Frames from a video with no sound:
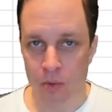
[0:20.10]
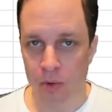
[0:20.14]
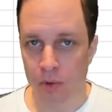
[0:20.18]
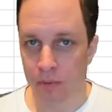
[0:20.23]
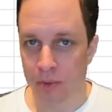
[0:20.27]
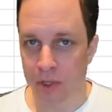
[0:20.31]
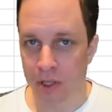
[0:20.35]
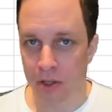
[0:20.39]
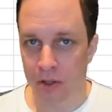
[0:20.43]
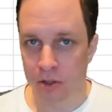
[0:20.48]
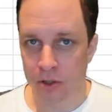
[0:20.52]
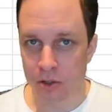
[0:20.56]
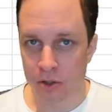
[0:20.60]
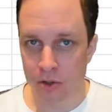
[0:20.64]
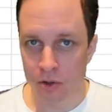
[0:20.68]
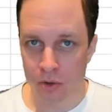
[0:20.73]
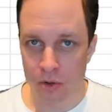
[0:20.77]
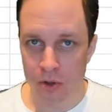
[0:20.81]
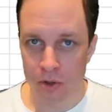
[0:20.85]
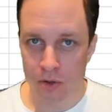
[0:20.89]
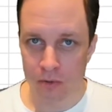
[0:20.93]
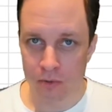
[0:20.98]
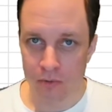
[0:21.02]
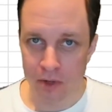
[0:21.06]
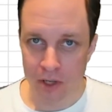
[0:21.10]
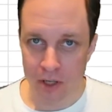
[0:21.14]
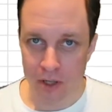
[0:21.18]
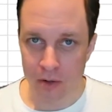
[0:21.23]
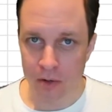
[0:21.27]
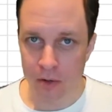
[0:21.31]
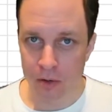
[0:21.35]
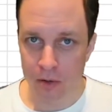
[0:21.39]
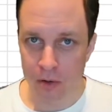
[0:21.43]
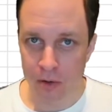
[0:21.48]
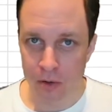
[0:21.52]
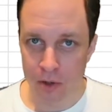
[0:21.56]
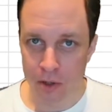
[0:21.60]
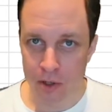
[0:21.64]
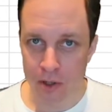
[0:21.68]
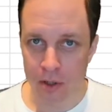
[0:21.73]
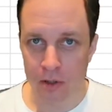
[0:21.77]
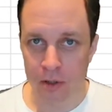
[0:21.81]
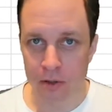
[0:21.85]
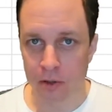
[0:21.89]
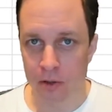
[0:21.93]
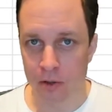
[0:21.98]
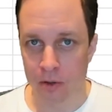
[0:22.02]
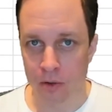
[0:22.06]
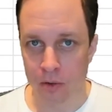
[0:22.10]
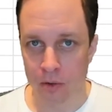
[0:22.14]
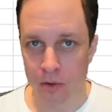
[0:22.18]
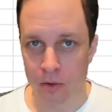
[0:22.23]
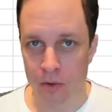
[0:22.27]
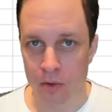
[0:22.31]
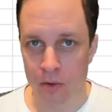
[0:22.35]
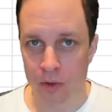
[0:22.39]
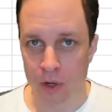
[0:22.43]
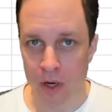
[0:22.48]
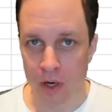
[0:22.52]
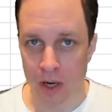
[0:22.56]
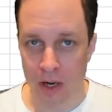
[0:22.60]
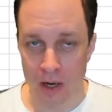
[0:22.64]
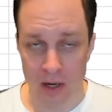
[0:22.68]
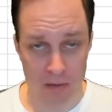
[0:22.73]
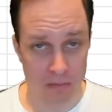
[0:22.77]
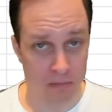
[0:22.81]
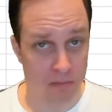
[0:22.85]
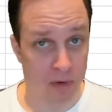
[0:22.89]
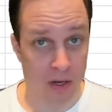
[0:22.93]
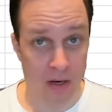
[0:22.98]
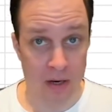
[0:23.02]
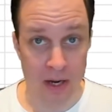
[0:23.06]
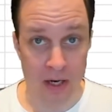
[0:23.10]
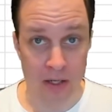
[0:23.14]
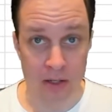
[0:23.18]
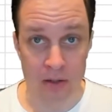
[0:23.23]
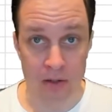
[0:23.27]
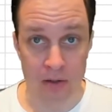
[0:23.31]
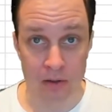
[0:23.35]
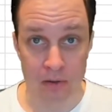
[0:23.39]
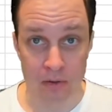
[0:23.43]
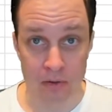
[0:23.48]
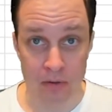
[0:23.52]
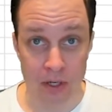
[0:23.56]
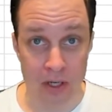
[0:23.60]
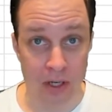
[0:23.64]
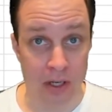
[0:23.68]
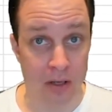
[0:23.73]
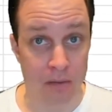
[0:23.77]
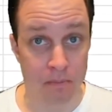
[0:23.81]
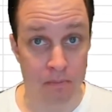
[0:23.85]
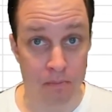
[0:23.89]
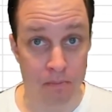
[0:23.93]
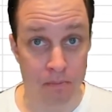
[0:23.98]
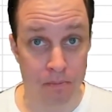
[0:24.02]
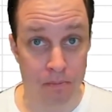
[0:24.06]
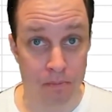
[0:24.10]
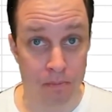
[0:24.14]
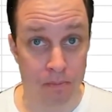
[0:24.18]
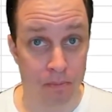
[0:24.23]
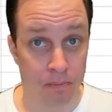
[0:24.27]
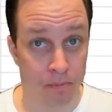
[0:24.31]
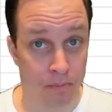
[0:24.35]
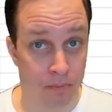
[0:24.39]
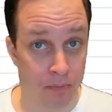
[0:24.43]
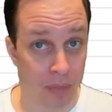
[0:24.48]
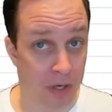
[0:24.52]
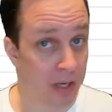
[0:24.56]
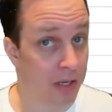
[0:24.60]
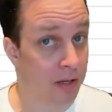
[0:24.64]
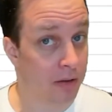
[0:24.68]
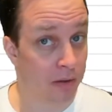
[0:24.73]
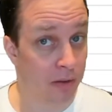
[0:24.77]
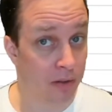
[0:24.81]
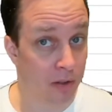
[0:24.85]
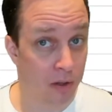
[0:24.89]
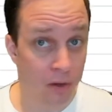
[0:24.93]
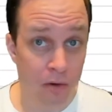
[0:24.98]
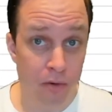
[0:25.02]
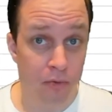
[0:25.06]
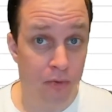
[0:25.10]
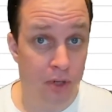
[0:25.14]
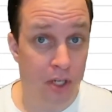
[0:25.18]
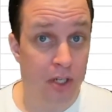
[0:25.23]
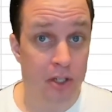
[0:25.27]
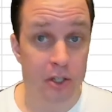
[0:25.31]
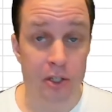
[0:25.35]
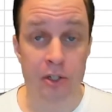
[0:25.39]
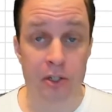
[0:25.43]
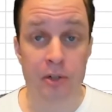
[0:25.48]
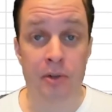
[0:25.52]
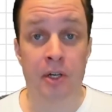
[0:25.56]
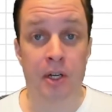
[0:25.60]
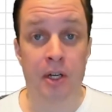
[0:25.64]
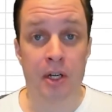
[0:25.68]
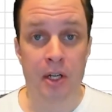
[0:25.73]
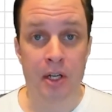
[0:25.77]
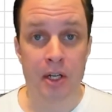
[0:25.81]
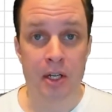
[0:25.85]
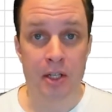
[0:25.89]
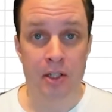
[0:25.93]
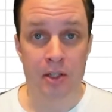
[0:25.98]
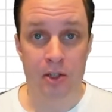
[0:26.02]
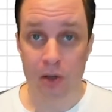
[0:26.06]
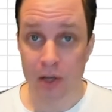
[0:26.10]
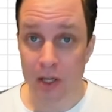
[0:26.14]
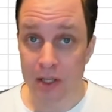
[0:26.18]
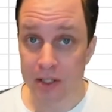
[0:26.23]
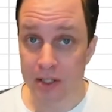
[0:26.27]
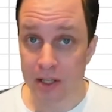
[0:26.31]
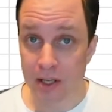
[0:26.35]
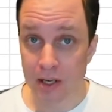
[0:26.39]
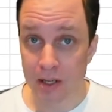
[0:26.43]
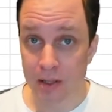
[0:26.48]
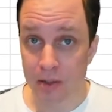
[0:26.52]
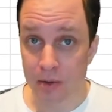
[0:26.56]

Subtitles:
be a short video tutorial to an actual really big new feature. So let's get into